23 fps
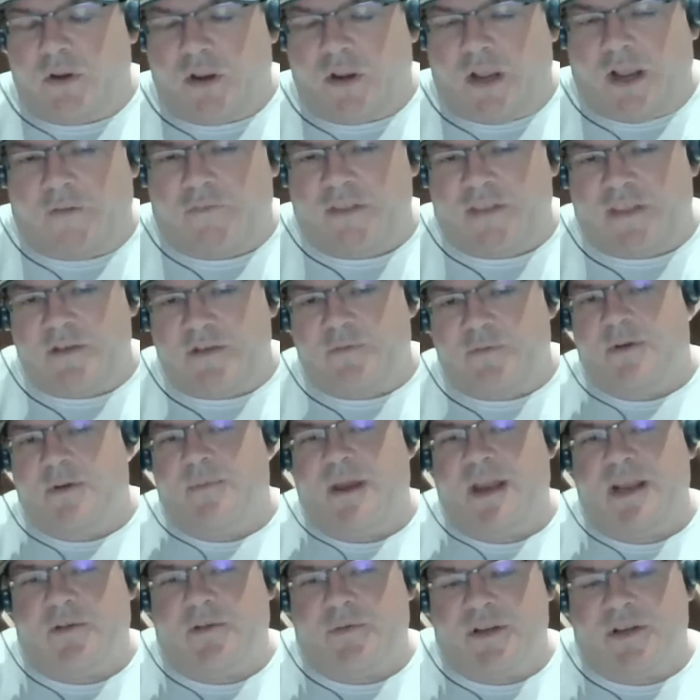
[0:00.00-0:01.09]
everything we
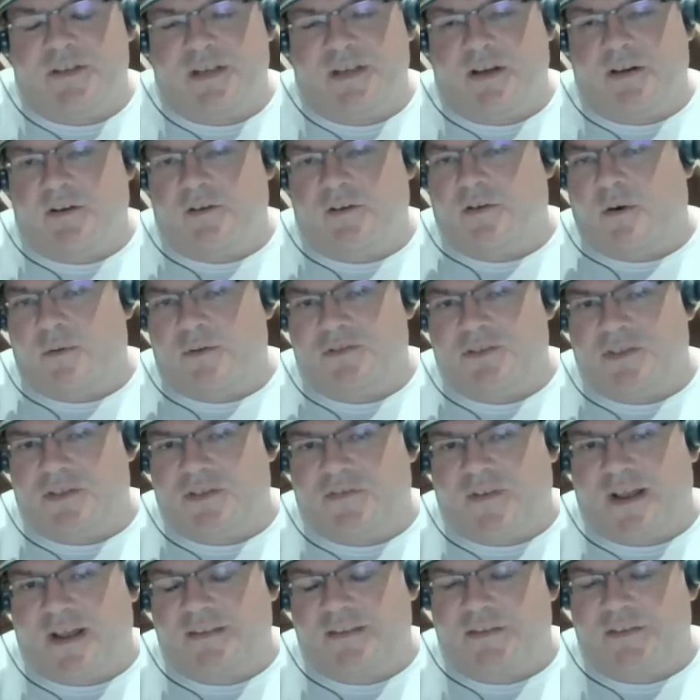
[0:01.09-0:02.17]
make we sell almost as
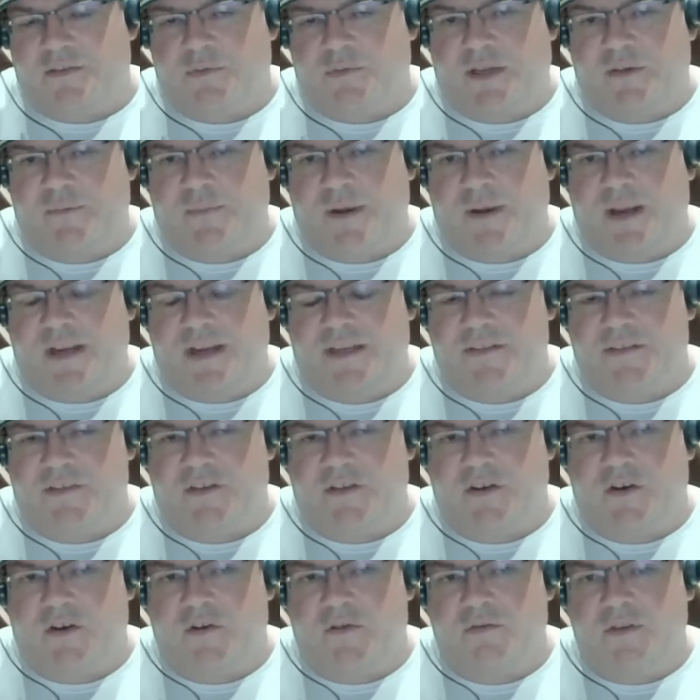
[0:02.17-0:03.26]
fast as we can make it.
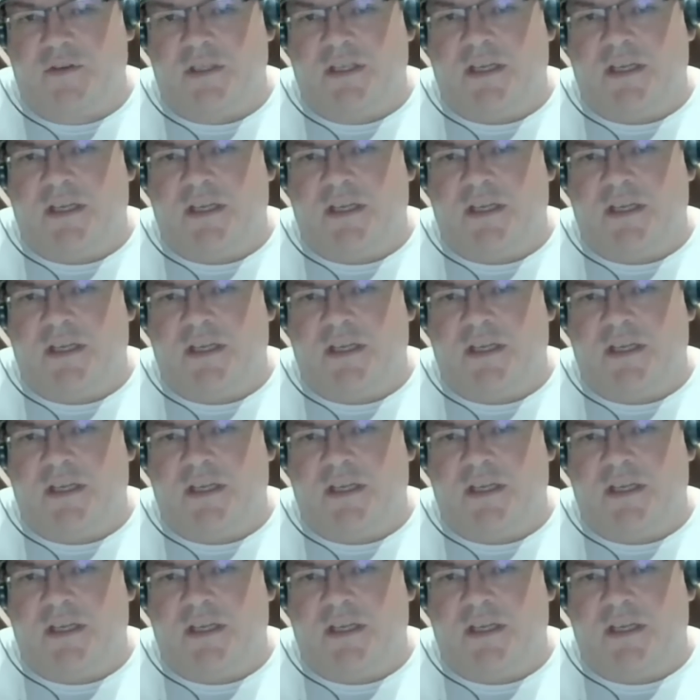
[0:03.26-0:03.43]
So